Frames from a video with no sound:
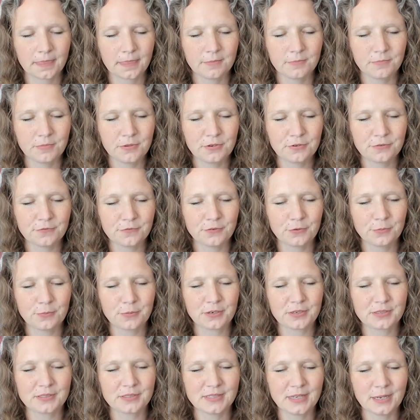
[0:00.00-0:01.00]
beautiful
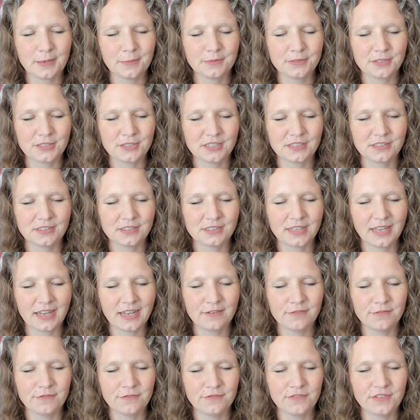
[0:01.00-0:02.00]
perceptions
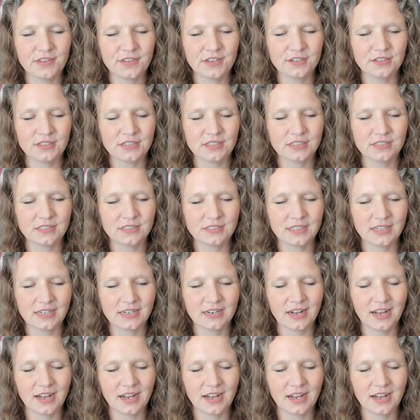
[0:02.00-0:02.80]
and feelings that